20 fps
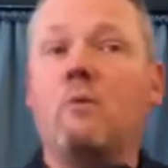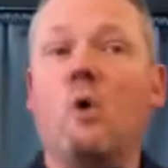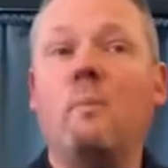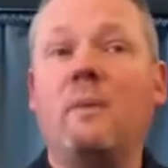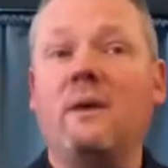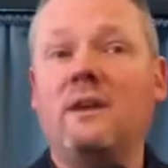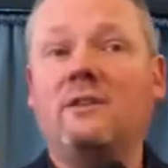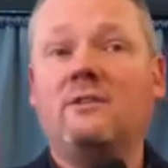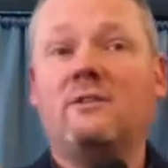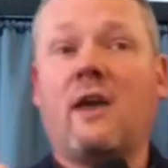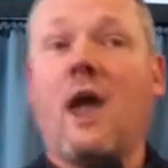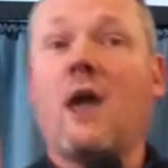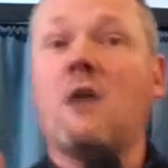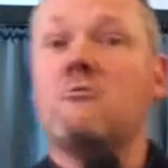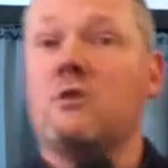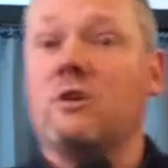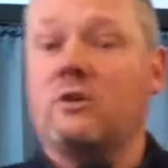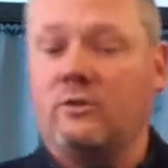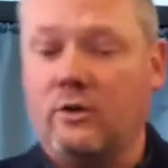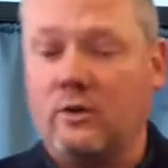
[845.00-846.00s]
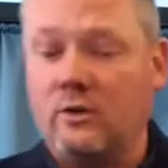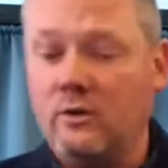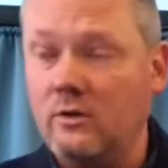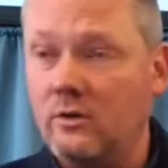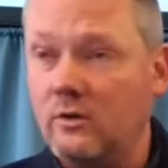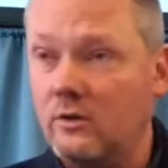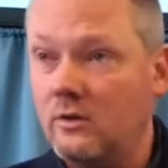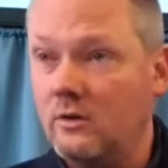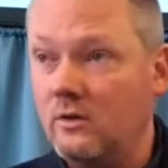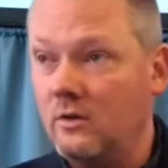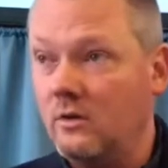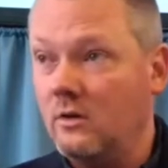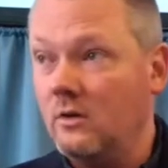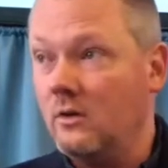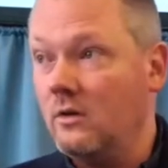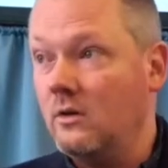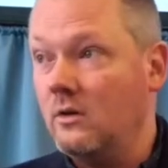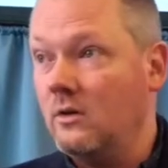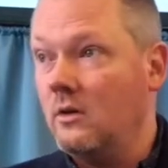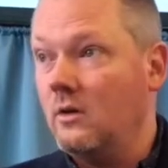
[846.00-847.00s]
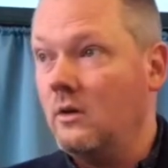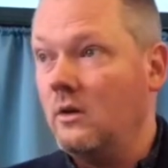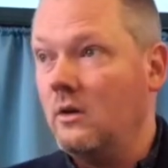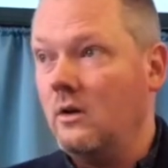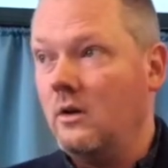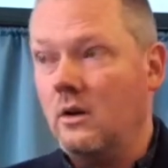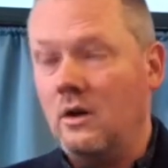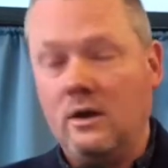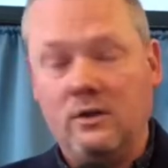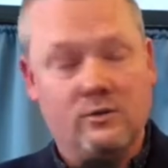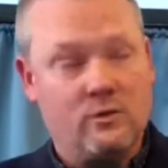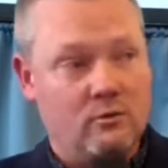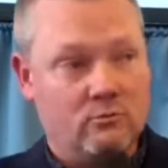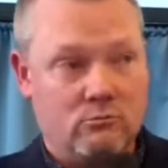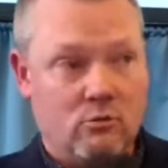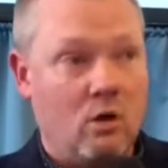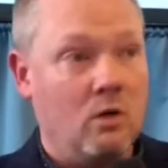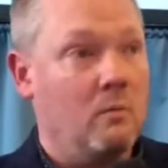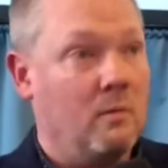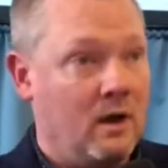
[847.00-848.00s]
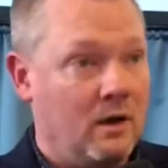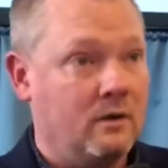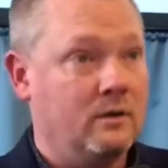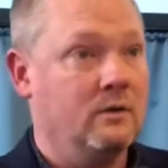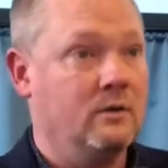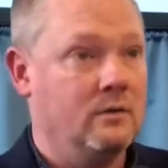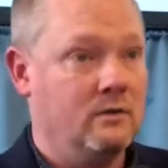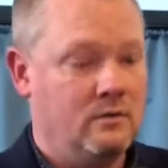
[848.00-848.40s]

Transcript: up in his character, he's the wrong man.